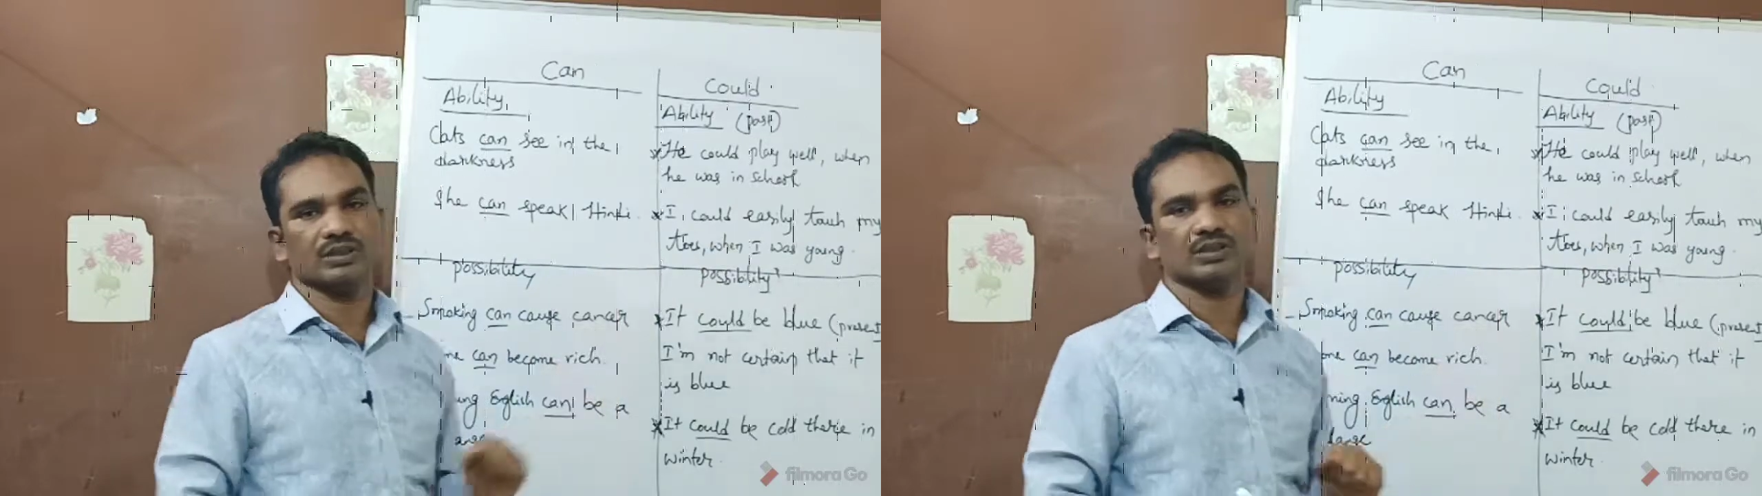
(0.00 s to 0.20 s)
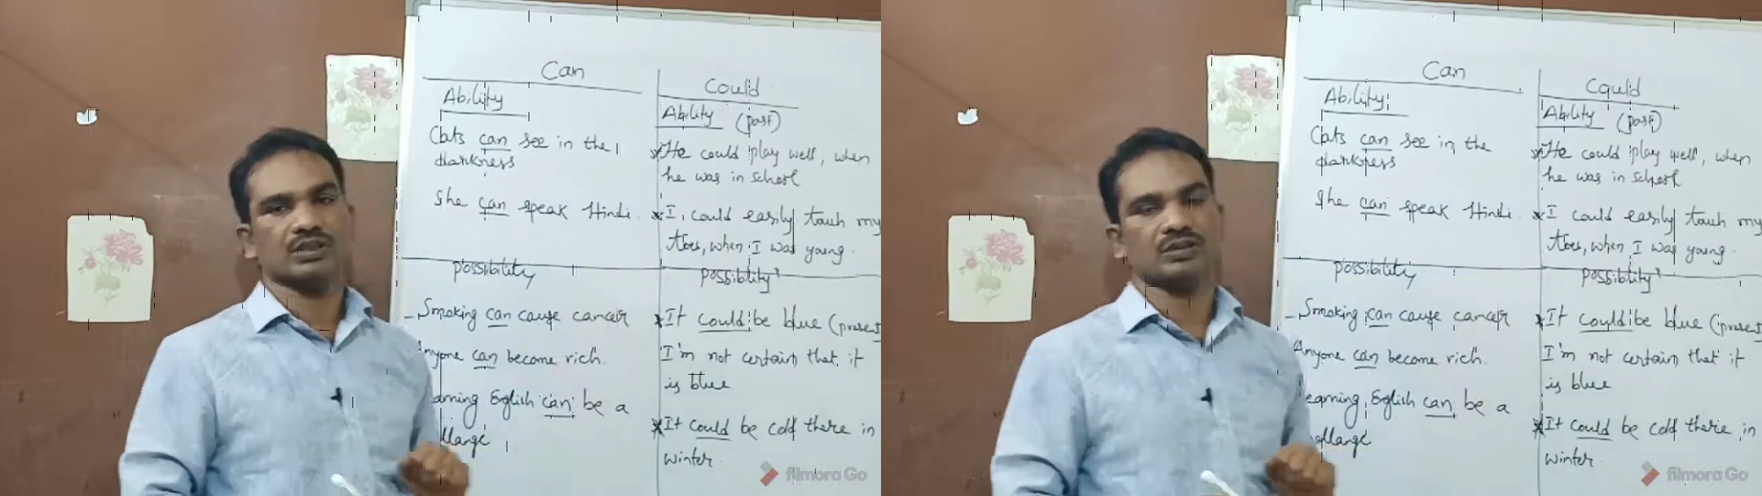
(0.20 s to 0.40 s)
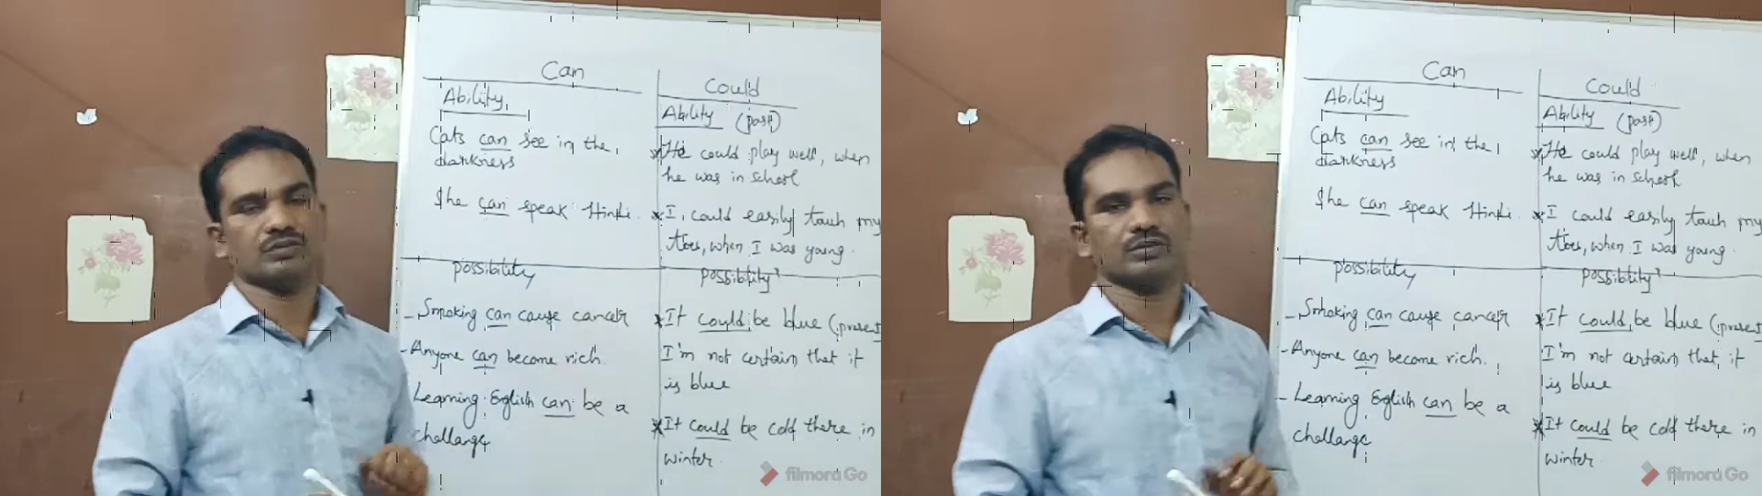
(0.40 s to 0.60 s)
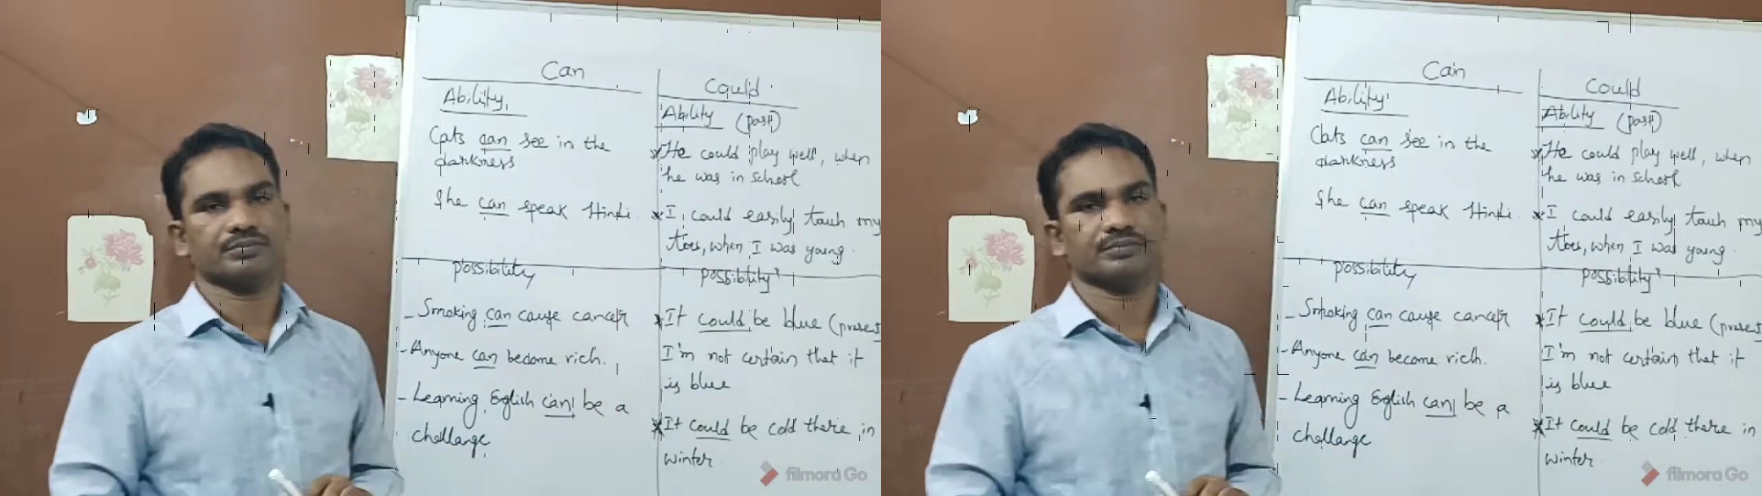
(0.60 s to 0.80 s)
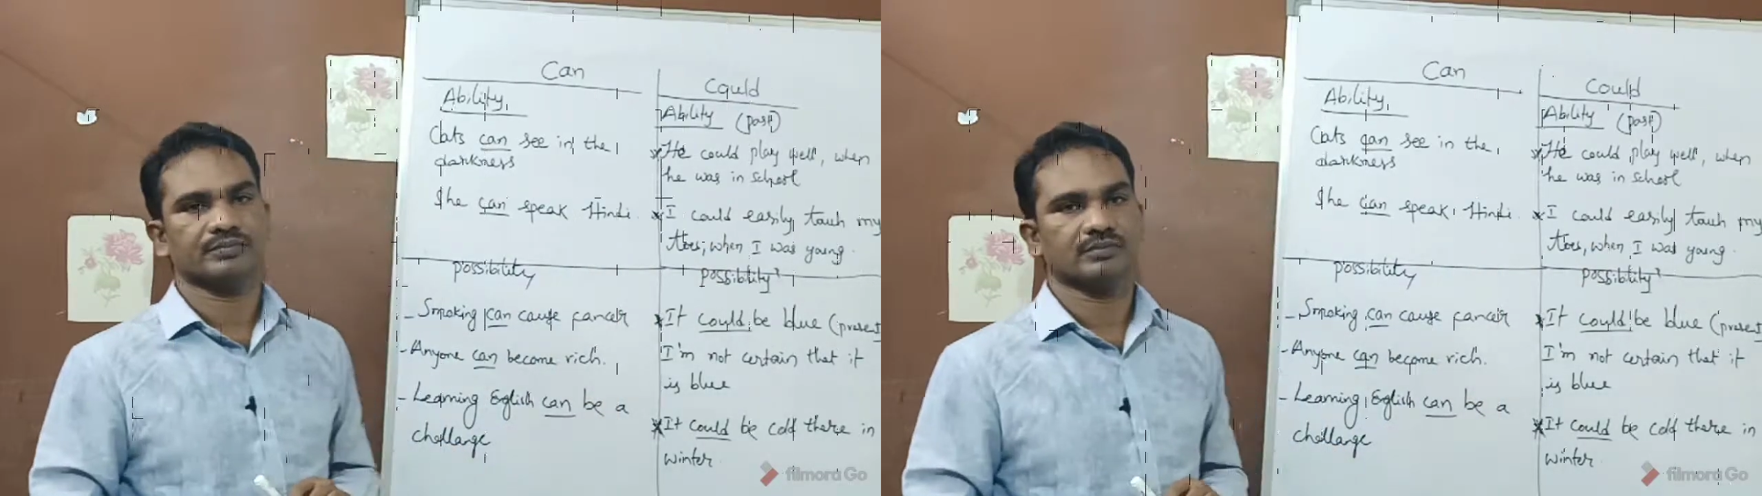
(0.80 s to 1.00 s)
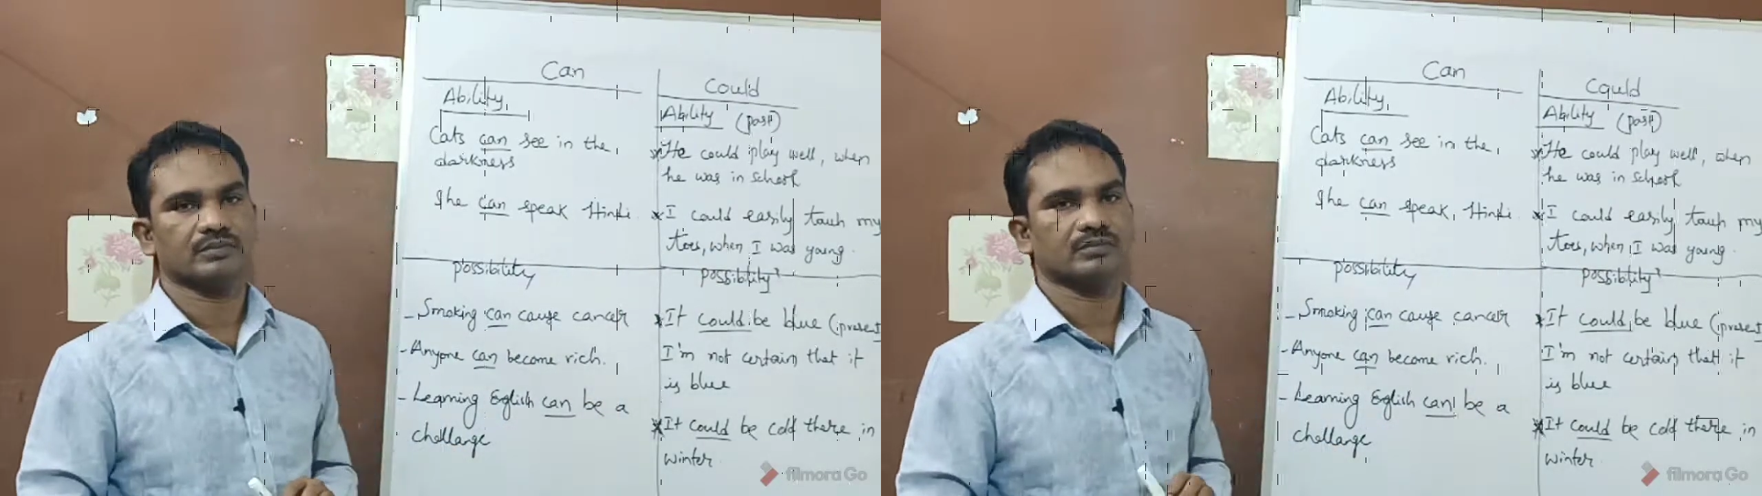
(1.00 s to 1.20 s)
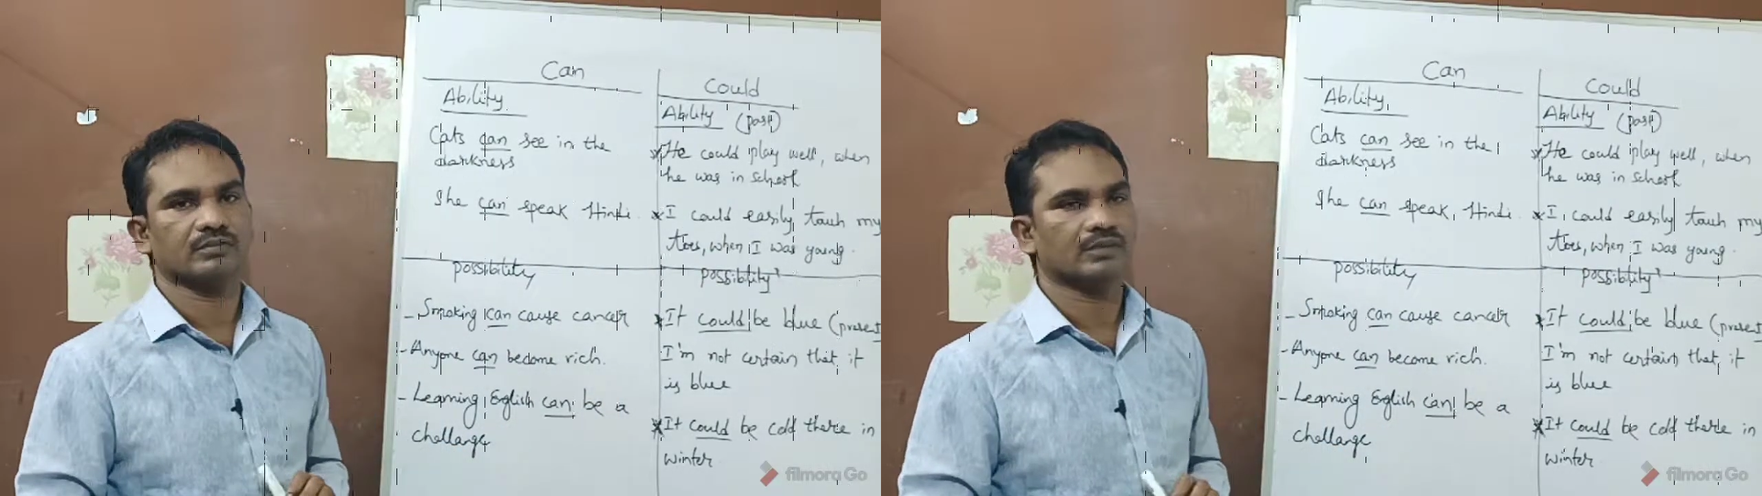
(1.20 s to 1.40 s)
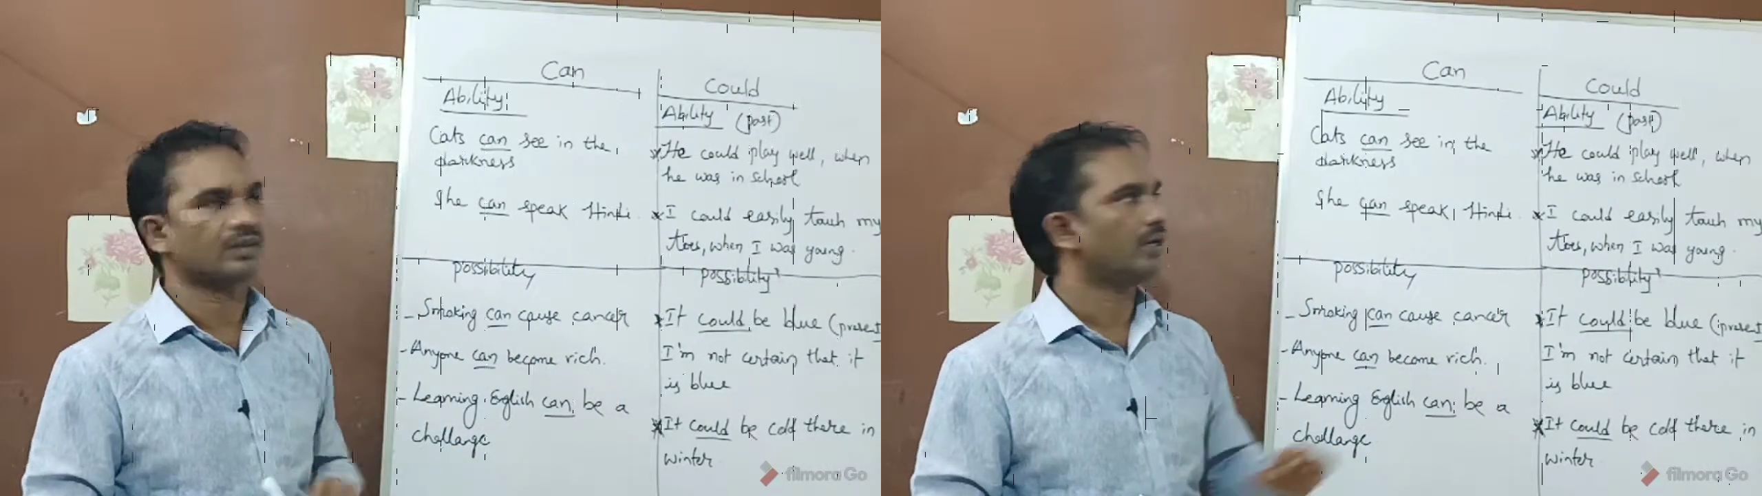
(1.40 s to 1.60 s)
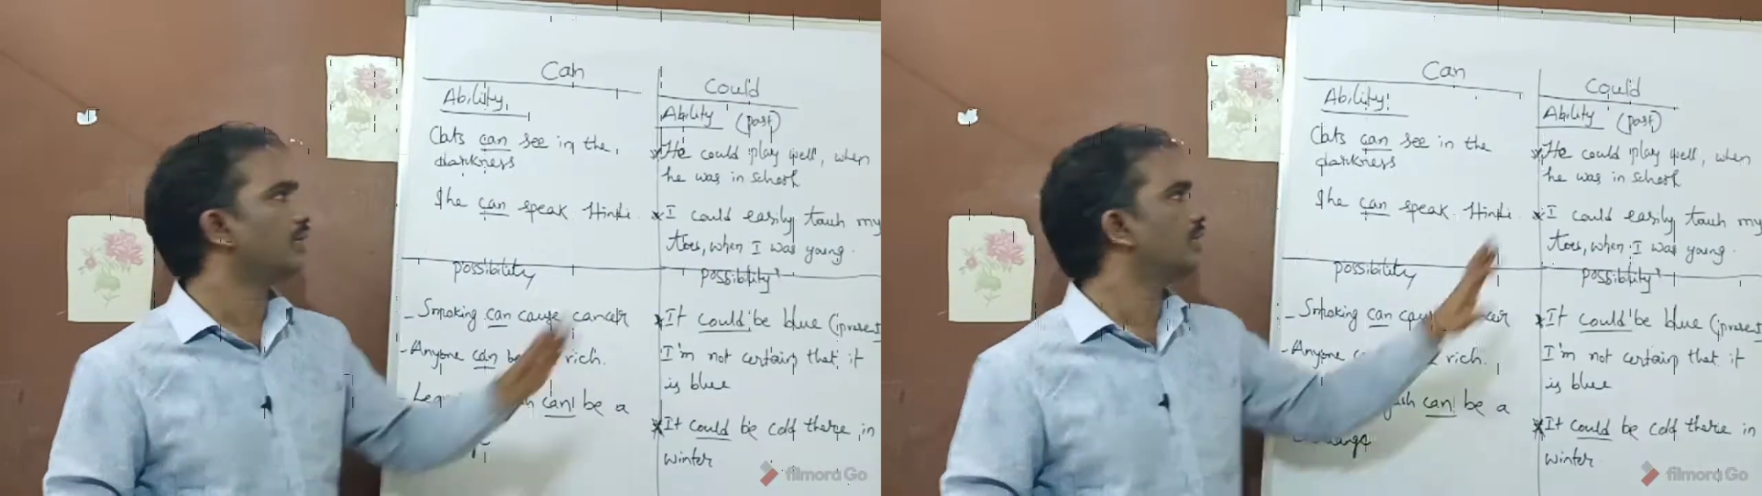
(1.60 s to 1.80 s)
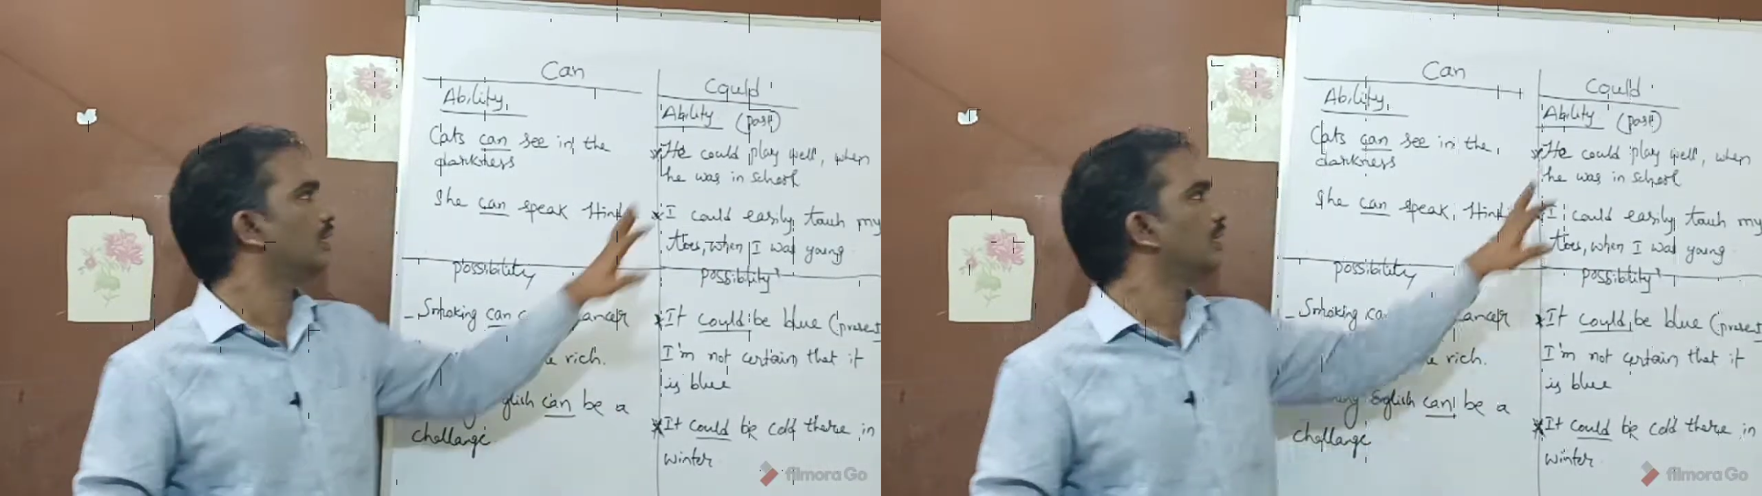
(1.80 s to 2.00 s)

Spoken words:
school. Right?